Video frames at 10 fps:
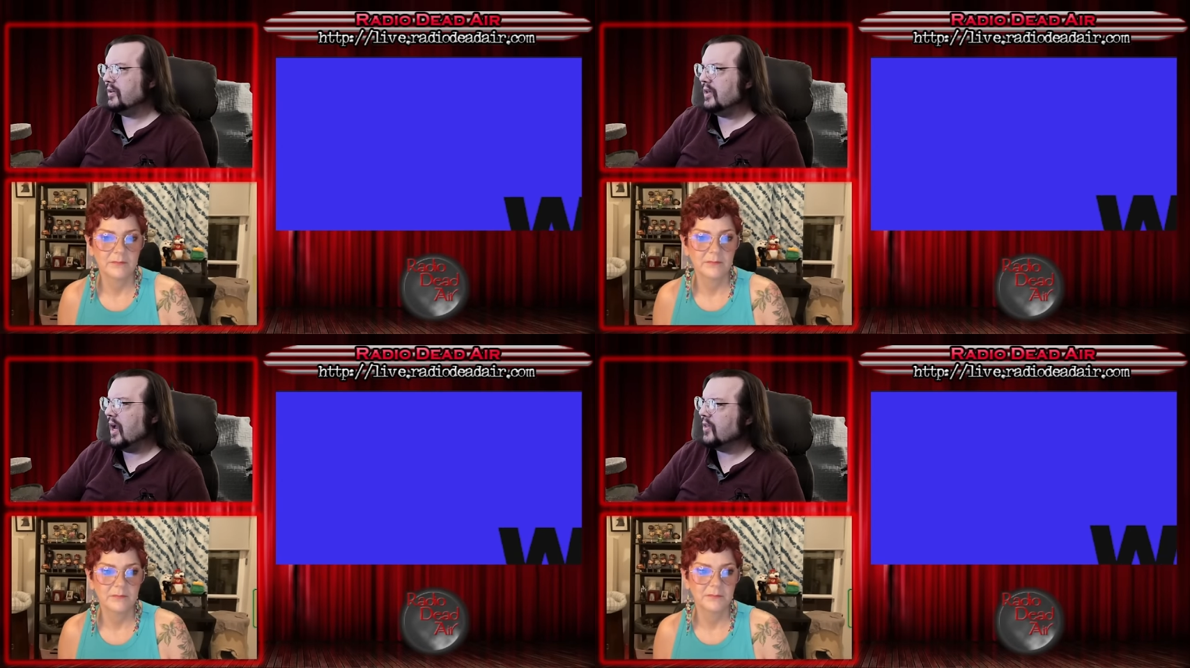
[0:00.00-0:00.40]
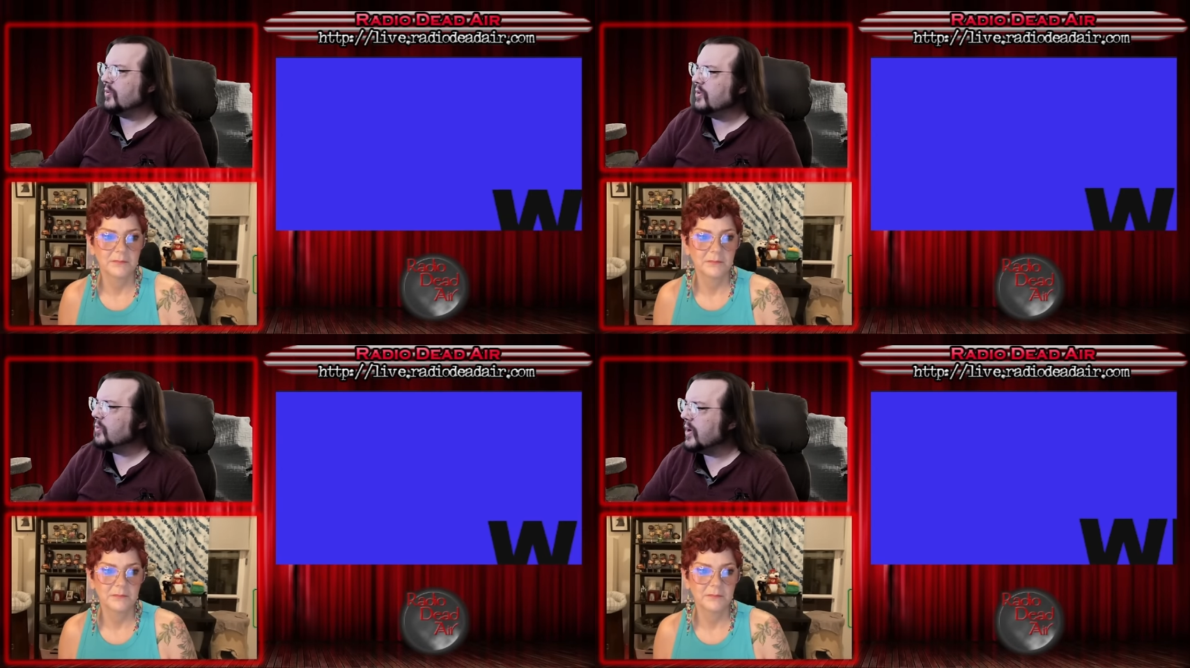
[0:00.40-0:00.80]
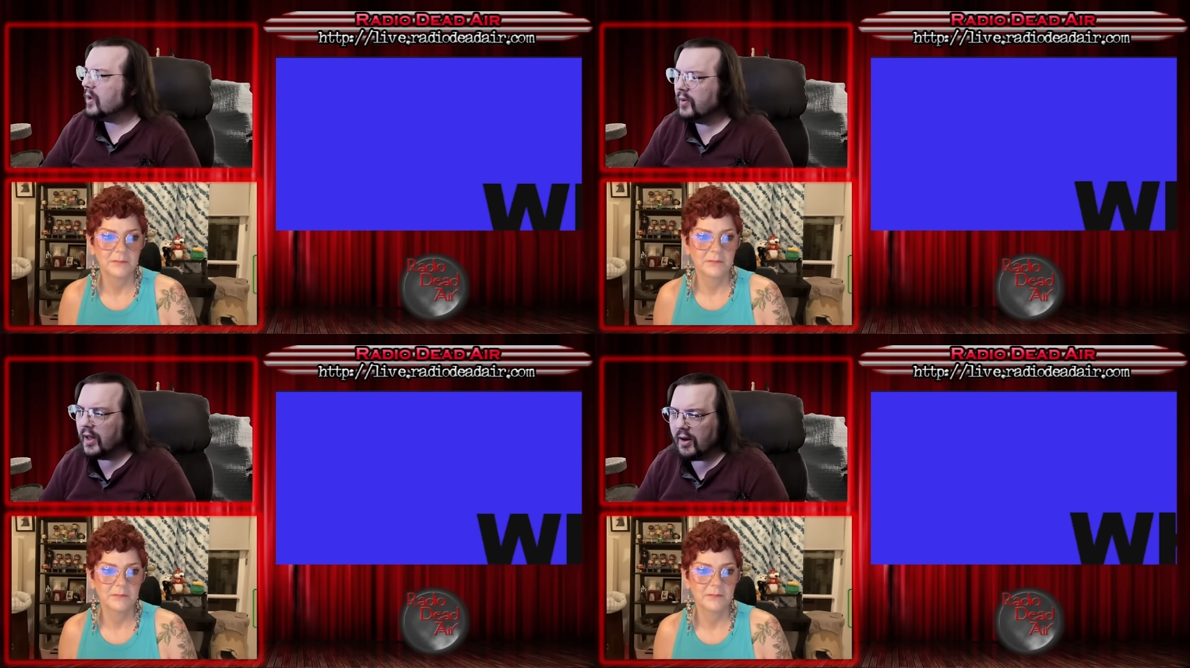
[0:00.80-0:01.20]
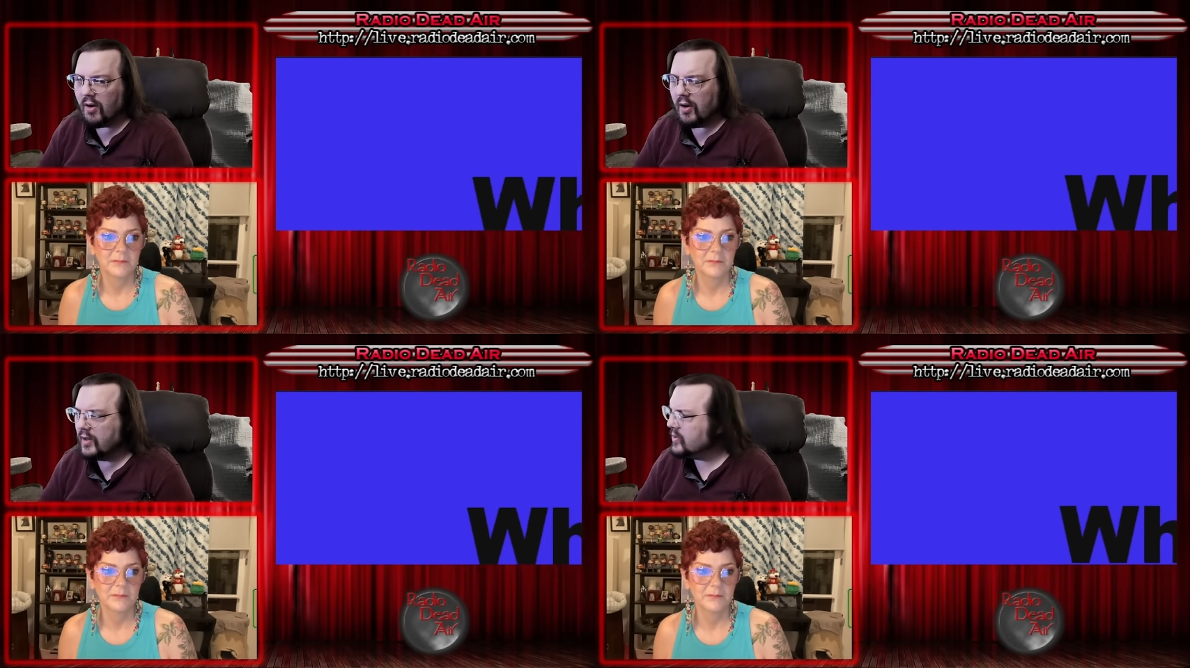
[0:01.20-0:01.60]
Speaker 1: Catherine, the Radio Dead Air
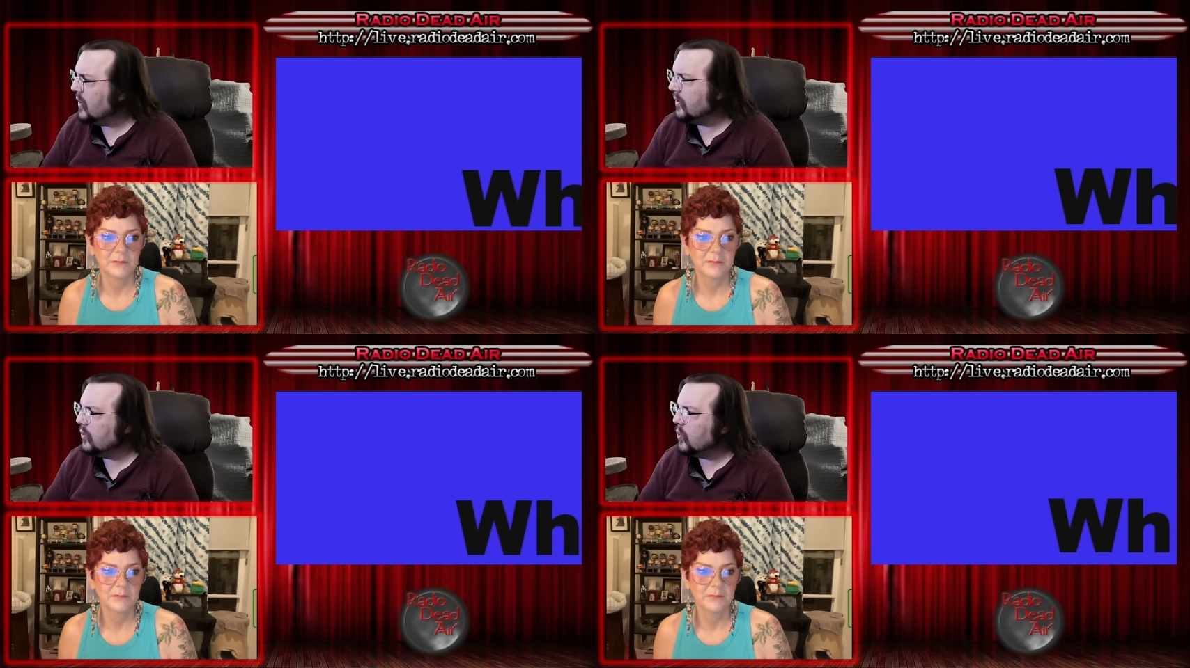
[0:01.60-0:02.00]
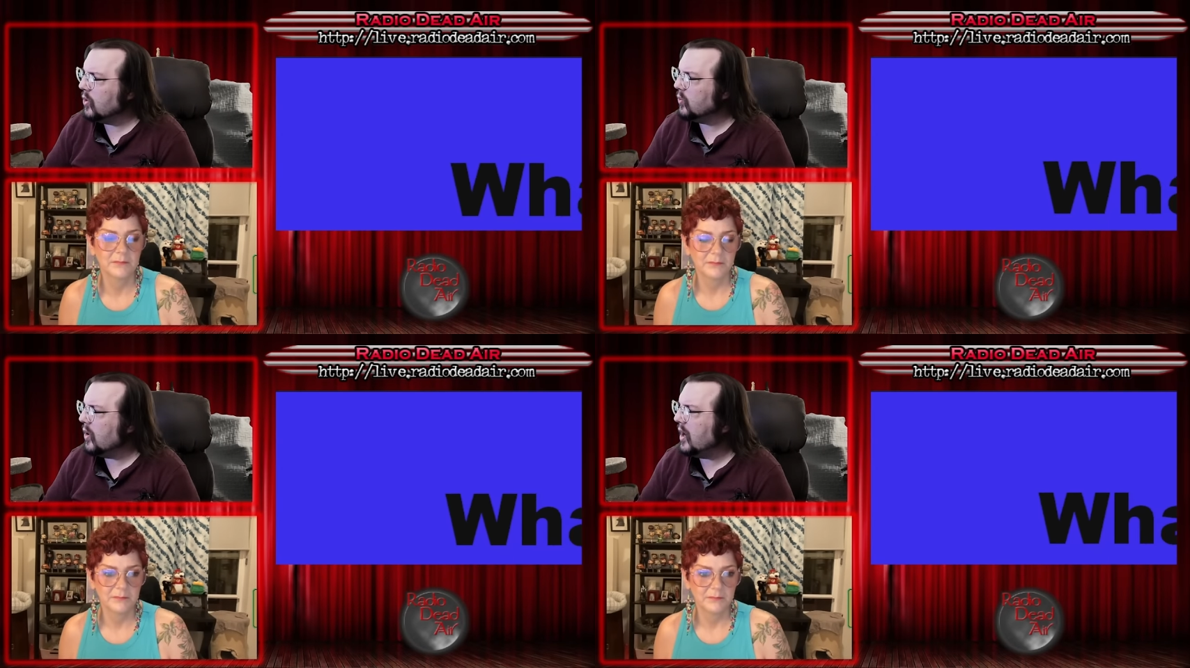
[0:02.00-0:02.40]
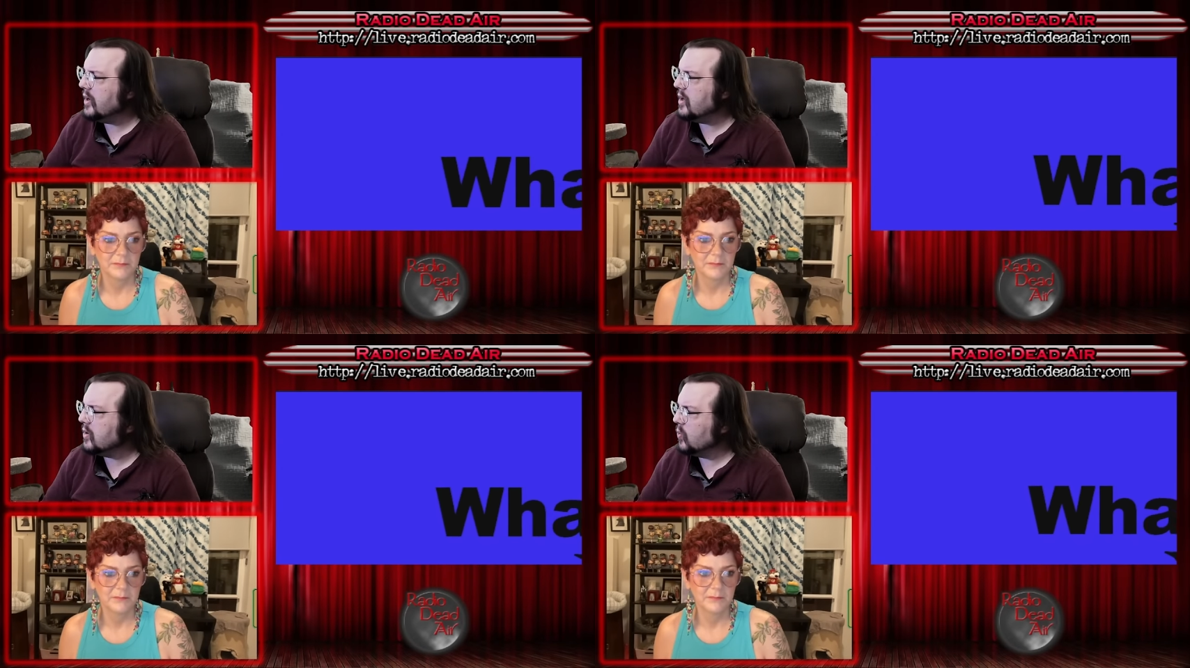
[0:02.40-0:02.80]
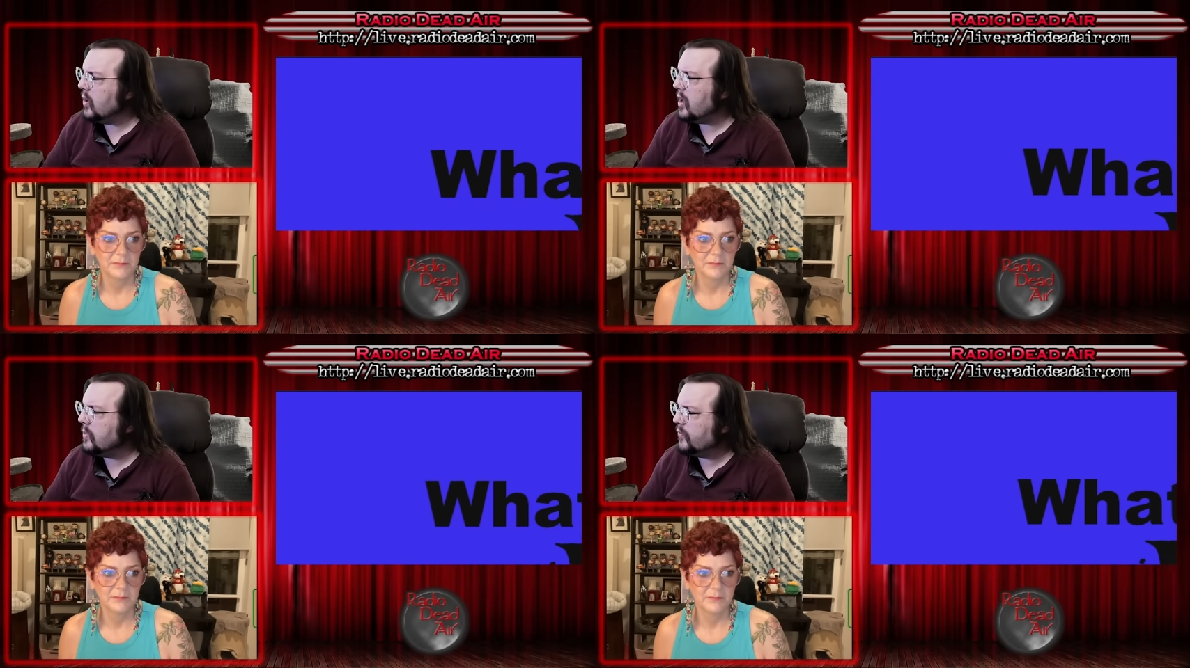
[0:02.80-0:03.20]
audience, go out in the worldwide
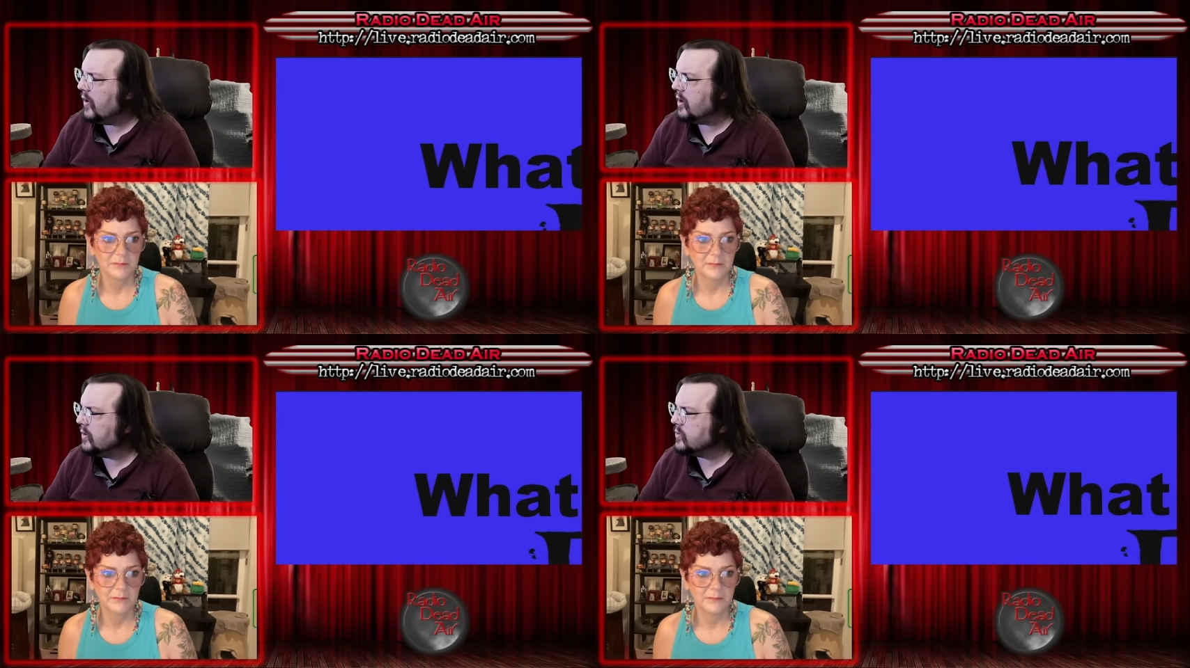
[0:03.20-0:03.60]
interwebs, find all